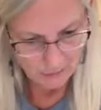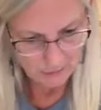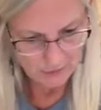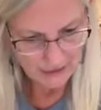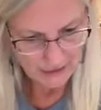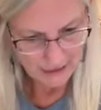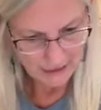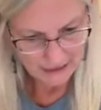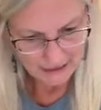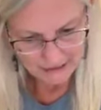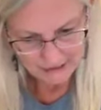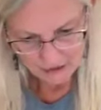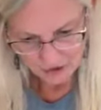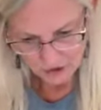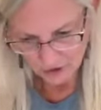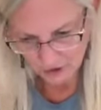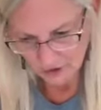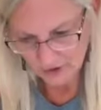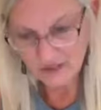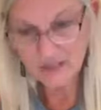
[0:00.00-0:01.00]
I went ahead and
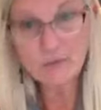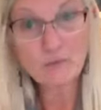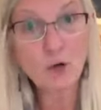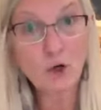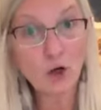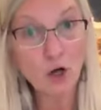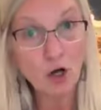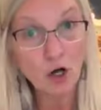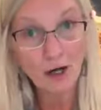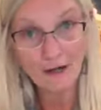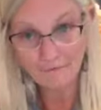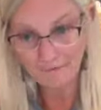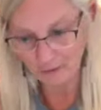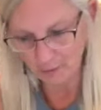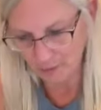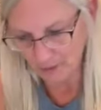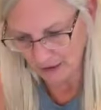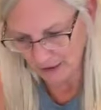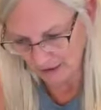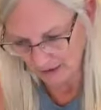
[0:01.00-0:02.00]
took some more
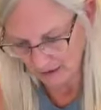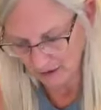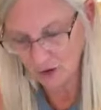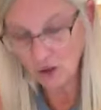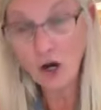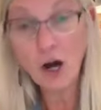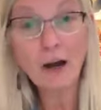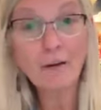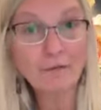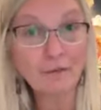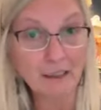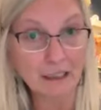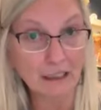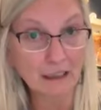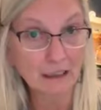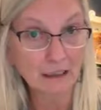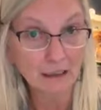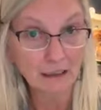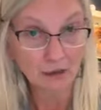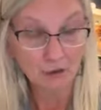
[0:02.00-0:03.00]
coffee
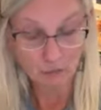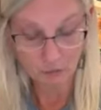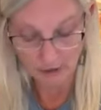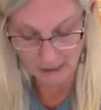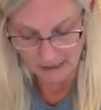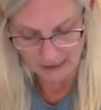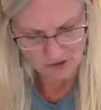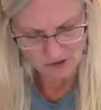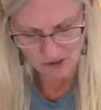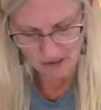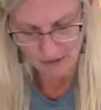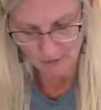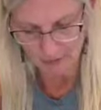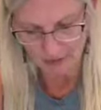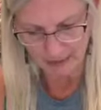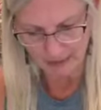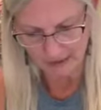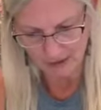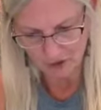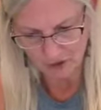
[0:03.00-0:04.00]
grunge, not
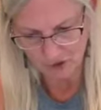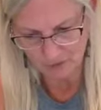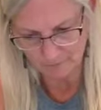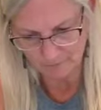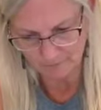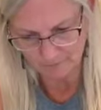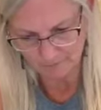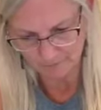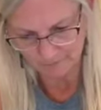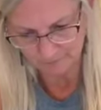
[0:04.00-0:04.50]
podge.